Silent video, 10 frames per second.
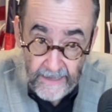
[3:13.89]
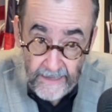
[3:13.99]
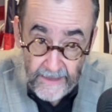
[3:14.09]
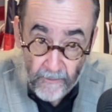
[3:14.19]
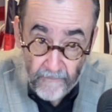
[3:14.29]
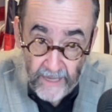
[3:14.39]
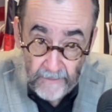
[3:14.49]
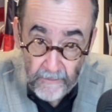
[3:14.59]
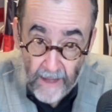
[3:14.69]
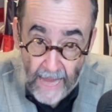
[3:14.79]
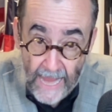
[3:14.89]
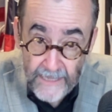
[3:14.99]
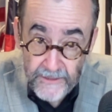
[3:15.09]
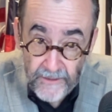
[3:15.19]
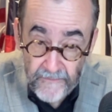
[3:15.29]
they're available
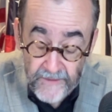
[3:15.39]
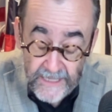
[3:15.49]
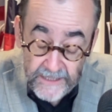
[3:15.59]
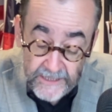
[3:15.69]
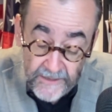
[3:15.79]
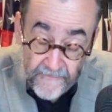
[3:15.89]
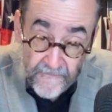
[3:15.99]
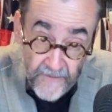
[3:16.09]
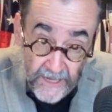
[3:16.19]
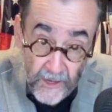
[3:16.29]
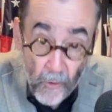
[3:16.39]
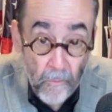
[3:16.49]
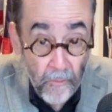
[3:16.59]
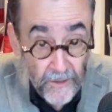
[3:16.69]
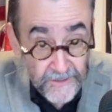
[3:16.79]
as of this video
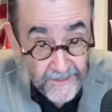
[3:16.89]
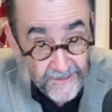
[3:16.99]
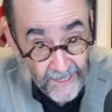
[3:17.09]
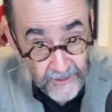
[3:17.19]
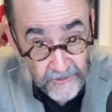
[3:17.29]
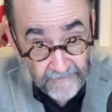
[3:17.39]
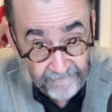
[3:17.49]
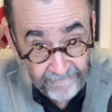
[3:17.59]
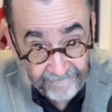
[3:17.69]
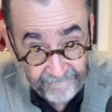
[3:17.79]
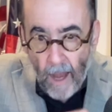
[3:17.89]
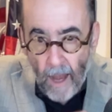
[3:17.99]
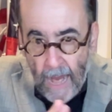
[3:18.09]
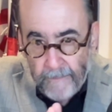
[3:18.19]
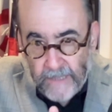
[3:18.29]
presentation.
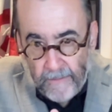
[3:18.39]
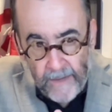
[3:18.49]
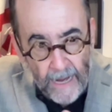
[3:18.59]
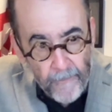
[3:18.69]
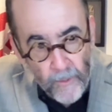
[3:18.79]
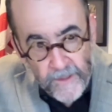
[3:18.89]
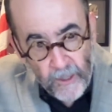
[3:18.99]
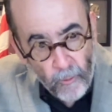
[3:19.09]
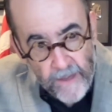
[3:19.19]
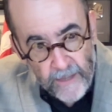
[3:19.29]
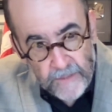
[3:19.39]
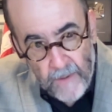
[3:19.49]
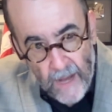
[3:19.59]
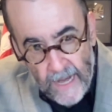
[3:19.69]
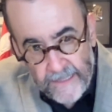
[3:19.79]
I'm teaming up with the creators
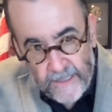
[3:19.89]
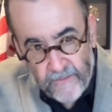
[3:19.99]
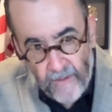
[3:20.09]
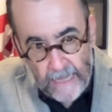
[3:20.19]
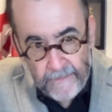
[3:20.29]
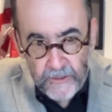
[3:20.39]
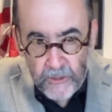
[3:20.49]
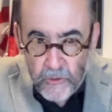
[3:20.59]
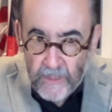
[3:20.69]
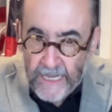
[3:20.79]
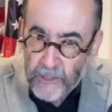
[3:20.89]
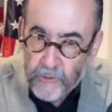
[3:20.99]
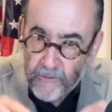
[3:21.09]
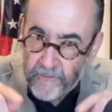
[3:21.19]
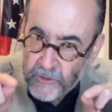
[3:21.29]
behind these vitamins so you can get
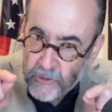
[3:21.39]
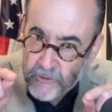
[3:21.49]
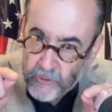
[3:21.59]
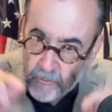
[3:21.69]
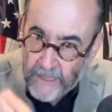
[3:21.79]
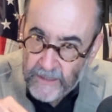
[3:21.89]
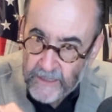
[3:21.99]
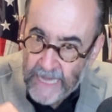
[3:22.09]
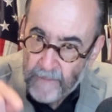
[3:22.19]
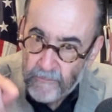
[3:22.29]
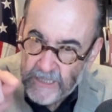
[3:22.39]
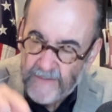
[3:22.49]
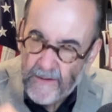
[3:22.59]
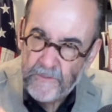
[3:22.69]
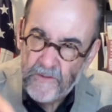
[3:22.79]
your vision strengthened and receive
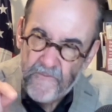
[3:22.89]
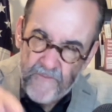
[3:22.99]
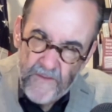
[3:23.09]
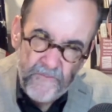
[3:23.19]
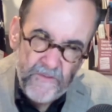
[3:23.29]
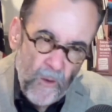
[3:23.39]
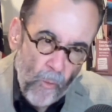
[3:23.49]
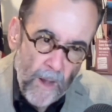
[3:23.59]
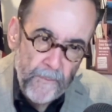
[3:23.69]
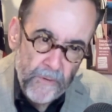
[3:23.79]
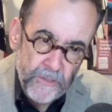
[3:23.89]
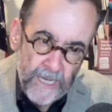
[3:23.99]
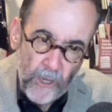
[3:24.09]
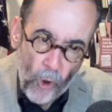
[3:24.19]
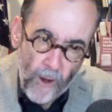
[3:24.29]
up to fifty-one
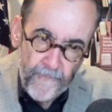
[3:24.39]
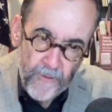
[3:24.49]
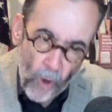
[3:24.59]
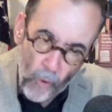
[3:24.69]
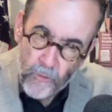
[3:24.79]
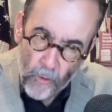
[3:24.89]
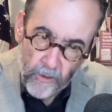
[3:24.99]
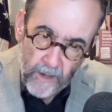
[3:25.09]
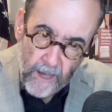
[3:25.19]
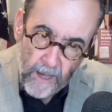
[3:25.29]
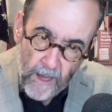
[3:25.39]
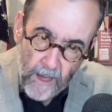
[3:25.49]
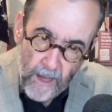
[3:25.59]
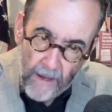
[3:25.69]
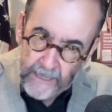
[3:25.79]
percent off your own order
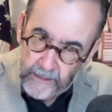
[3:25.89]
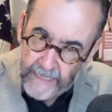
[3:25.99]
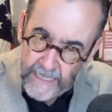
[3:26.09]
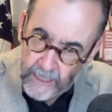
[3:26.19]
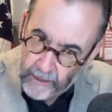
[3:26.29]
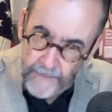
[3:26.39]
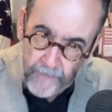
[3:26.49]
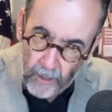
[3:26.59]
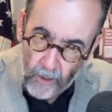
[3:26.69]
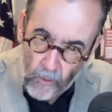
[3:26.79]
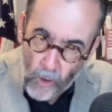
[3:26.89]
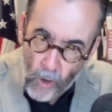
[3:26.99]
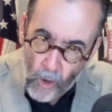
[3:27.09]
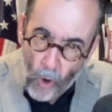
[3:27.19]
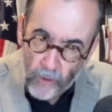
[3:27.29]
by clicking the link below
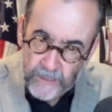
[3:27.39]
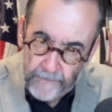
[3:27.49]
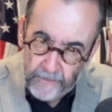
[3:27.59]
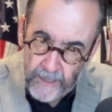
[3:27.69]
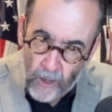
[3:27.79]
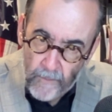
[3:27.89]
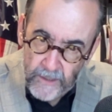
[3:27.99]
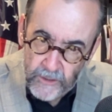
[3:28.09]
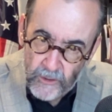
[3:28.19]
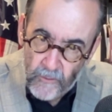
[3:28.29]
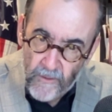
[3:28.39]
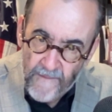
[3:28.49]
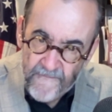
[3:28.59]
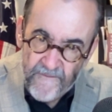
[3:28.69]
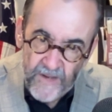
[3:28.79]
or simply going to
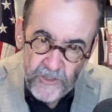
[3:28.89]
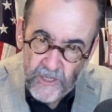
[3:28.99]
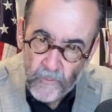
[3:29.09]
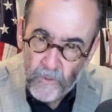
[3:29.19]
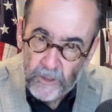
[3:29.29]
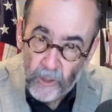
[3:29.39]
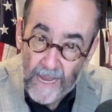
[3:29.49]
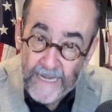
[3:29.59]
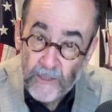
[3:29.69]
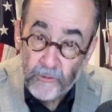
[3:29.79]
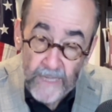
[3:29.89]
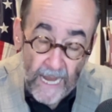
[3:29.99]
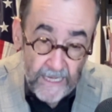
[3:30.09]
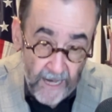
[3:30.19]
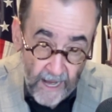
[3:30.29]
vision with lionel
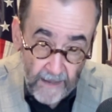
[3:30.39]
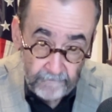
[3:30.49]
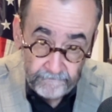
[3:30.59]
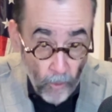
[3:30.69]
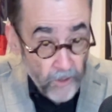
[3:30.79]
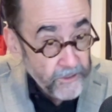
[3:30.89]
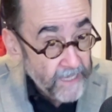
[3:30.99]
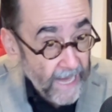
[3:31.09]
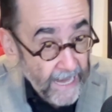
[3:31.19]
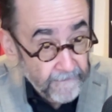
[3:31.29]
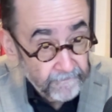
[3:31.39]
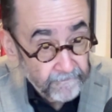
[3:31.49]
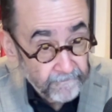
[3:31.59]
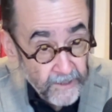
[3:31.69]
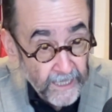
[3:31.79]
dot com. Order today
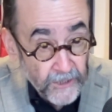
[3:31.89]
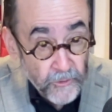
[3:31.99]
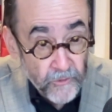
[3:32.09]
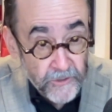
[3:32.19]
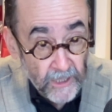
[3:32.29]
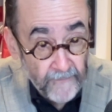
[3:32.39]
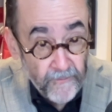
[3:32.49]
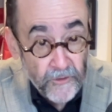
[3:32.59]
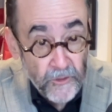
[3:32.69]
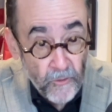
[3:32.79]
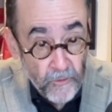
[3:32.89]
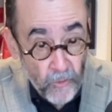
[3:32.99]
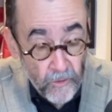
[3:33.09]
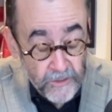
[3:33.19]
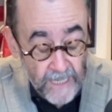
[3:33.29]
to get yours delivered to your
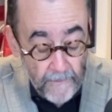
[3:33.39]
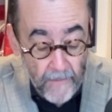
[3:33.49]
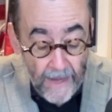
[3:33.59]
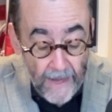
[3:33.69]
doorstep